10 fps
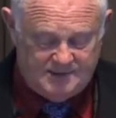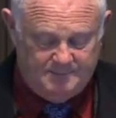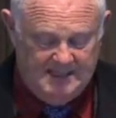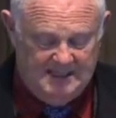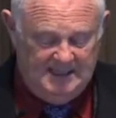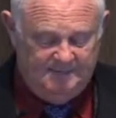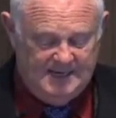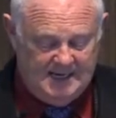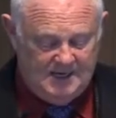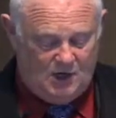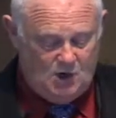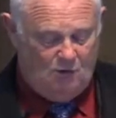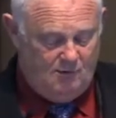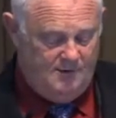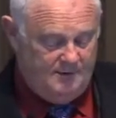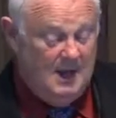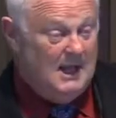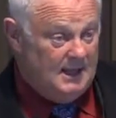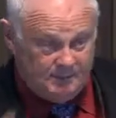to be living in Corinth.